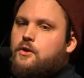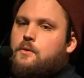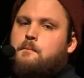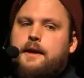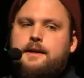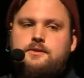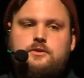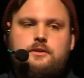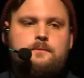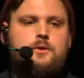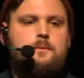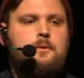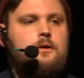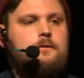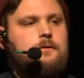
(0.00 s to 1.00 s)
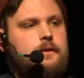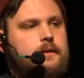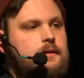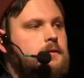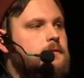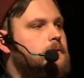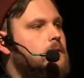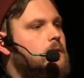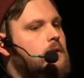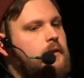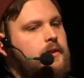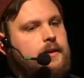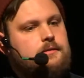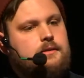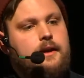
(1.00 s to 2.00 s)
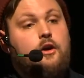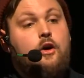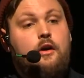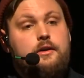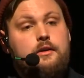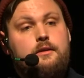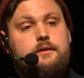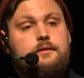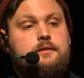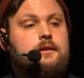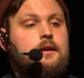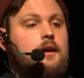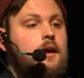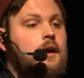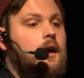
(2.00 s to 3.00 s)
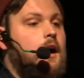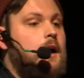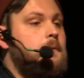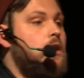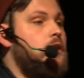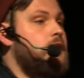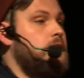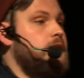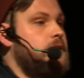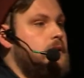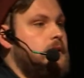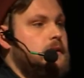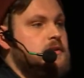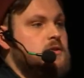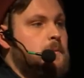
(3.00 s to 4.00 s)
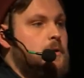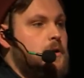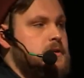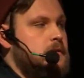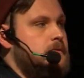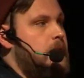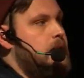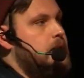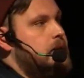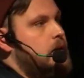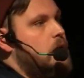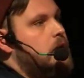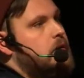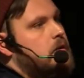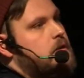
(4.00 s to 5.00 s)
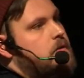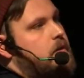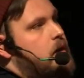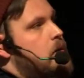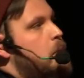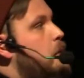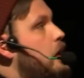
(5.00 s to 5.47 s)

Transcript: mainstream support for this for things like Oculus. Oculus currently supports this via the Oculus VR